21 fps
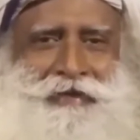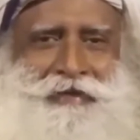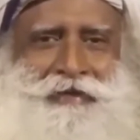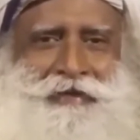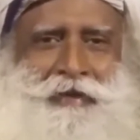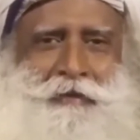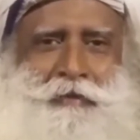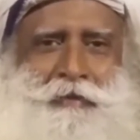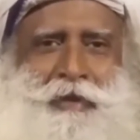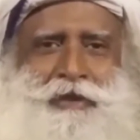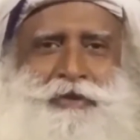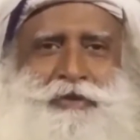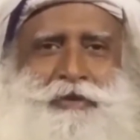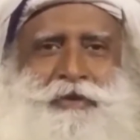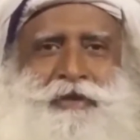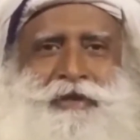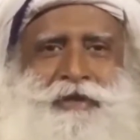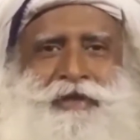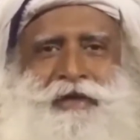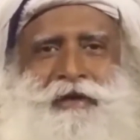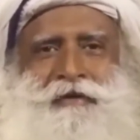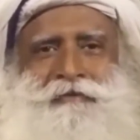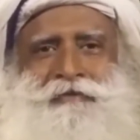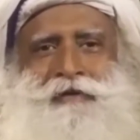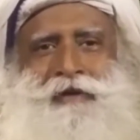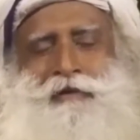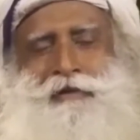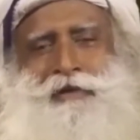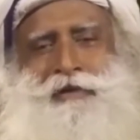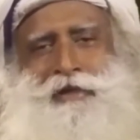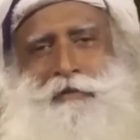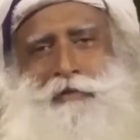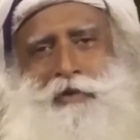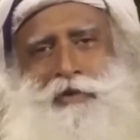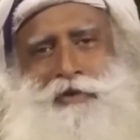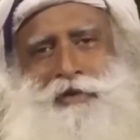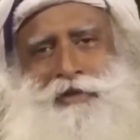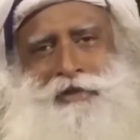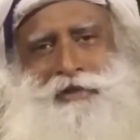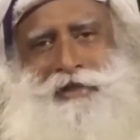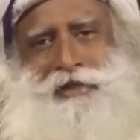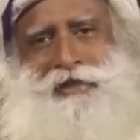the maturity of our
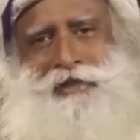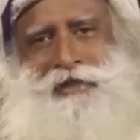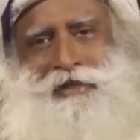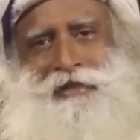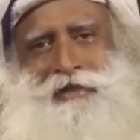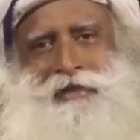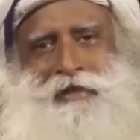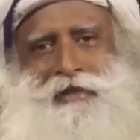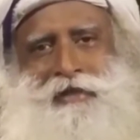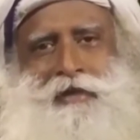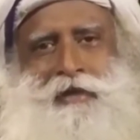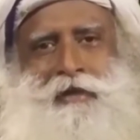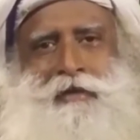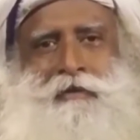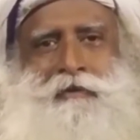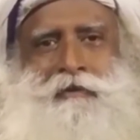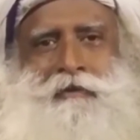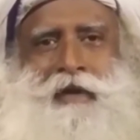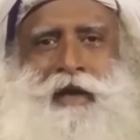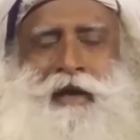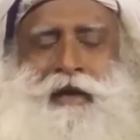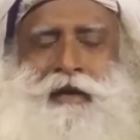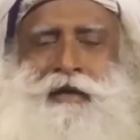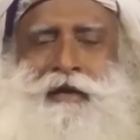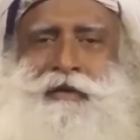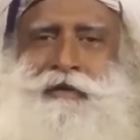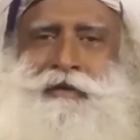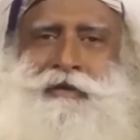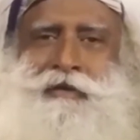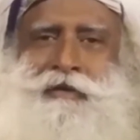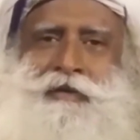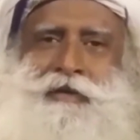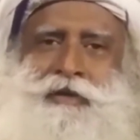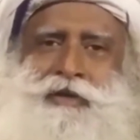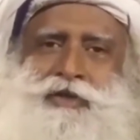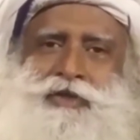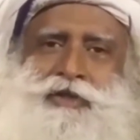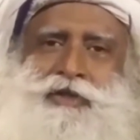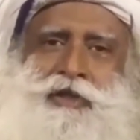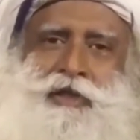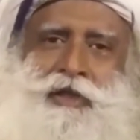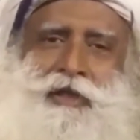democracy, where
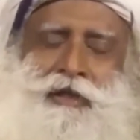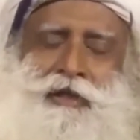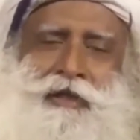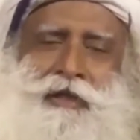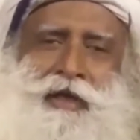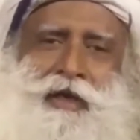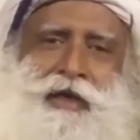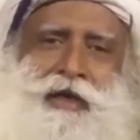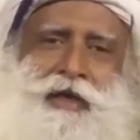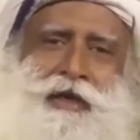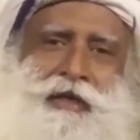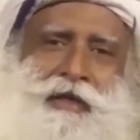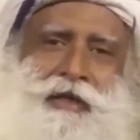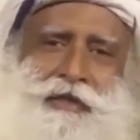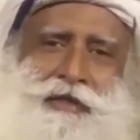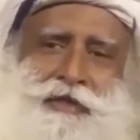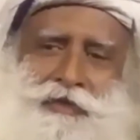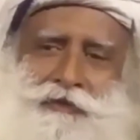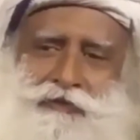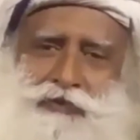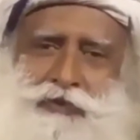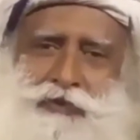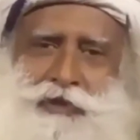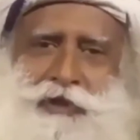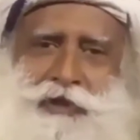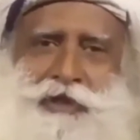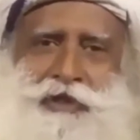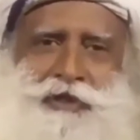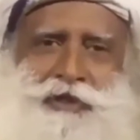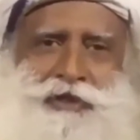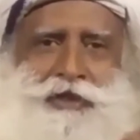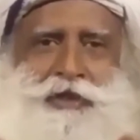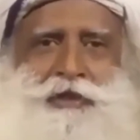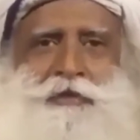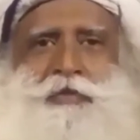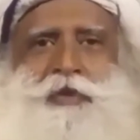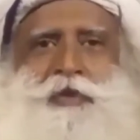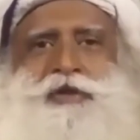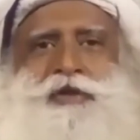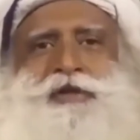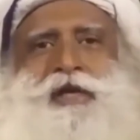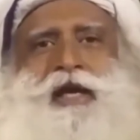still it is a feudalistic
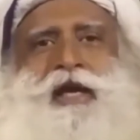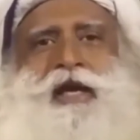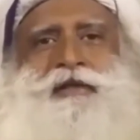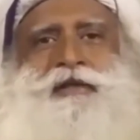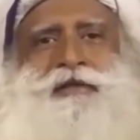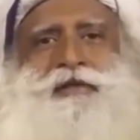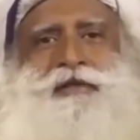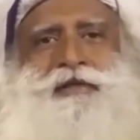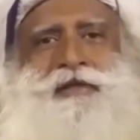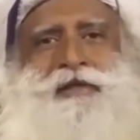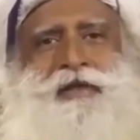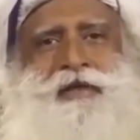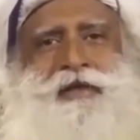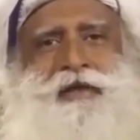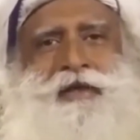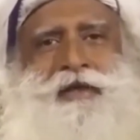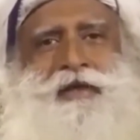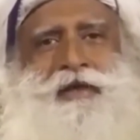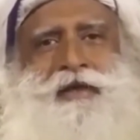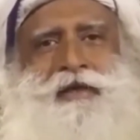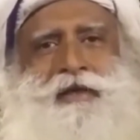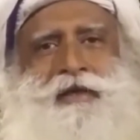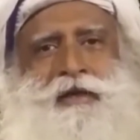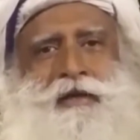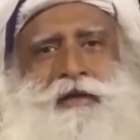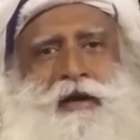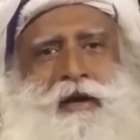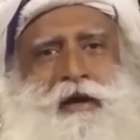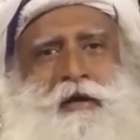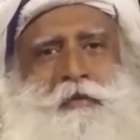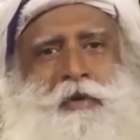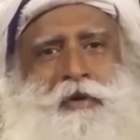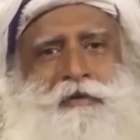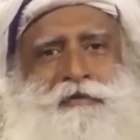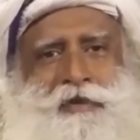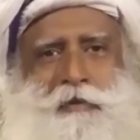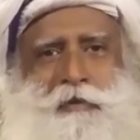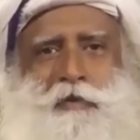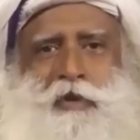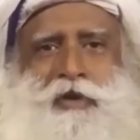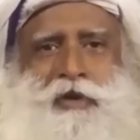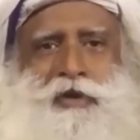process in the garb of
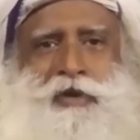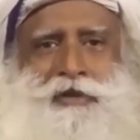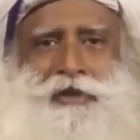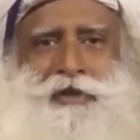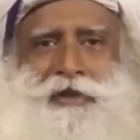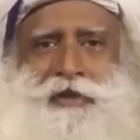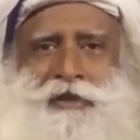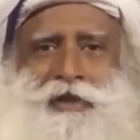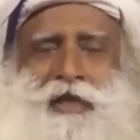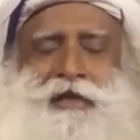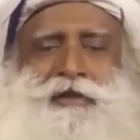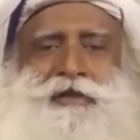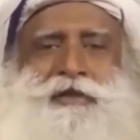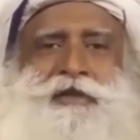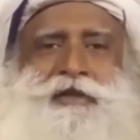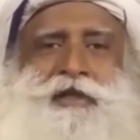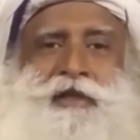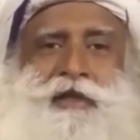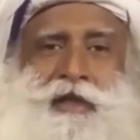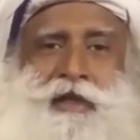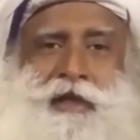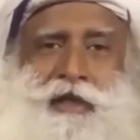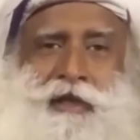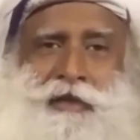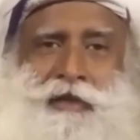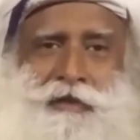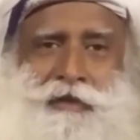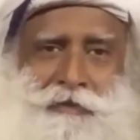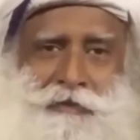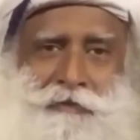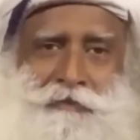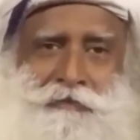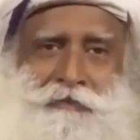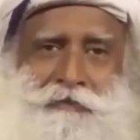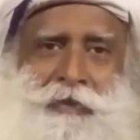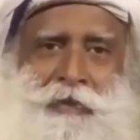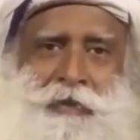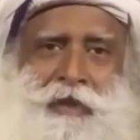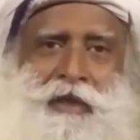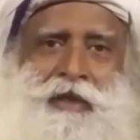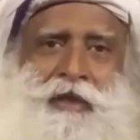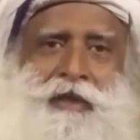democracy. That's still there.
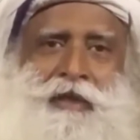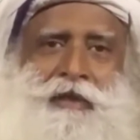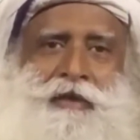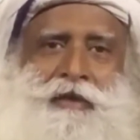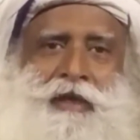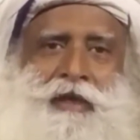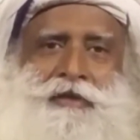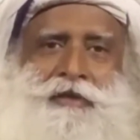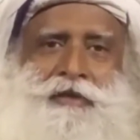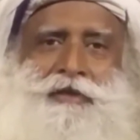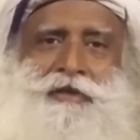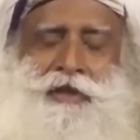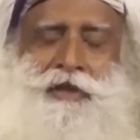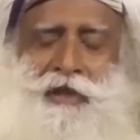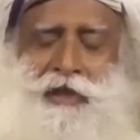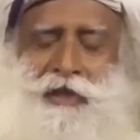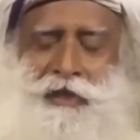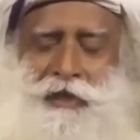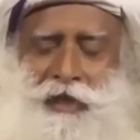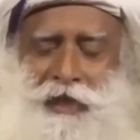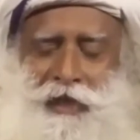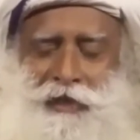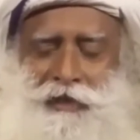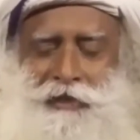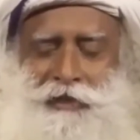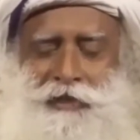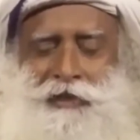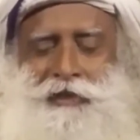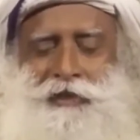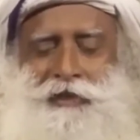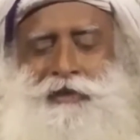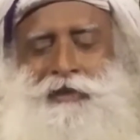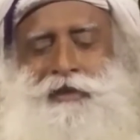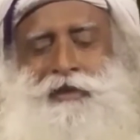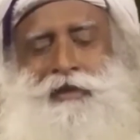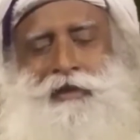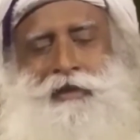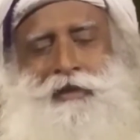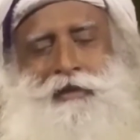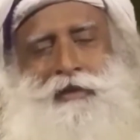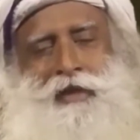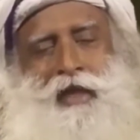That is still a reality
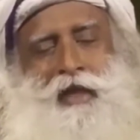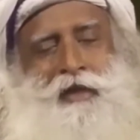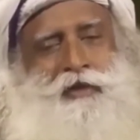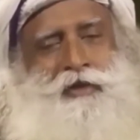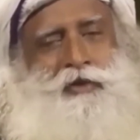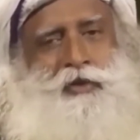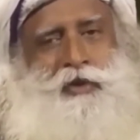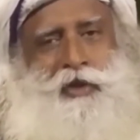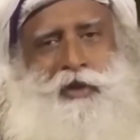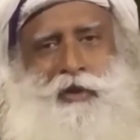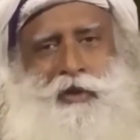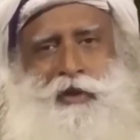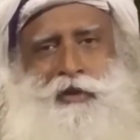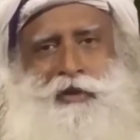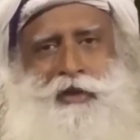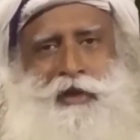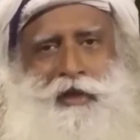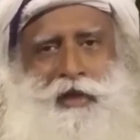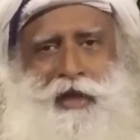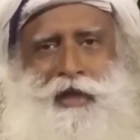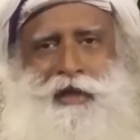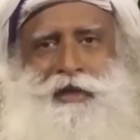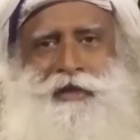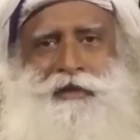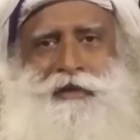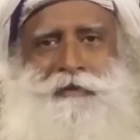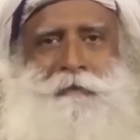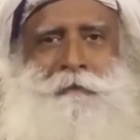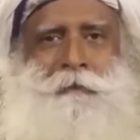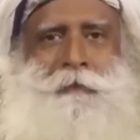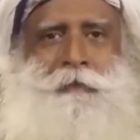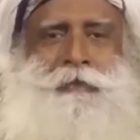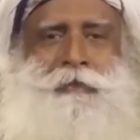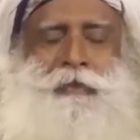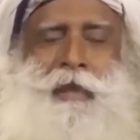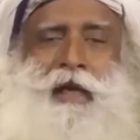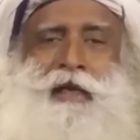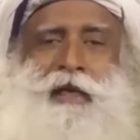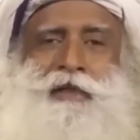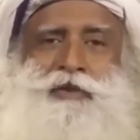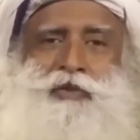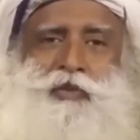that you cannot deny.
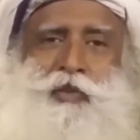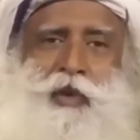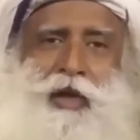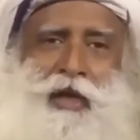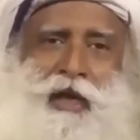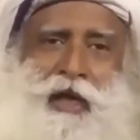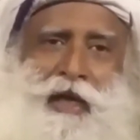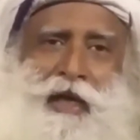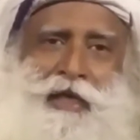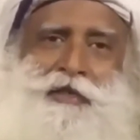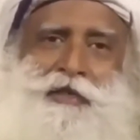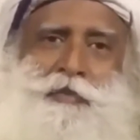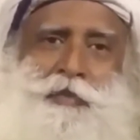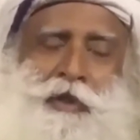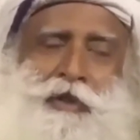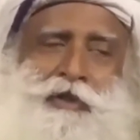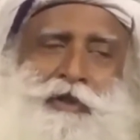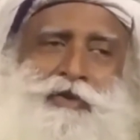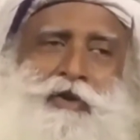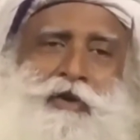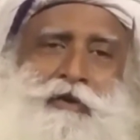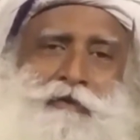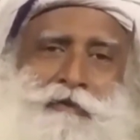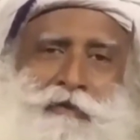That is one aspect of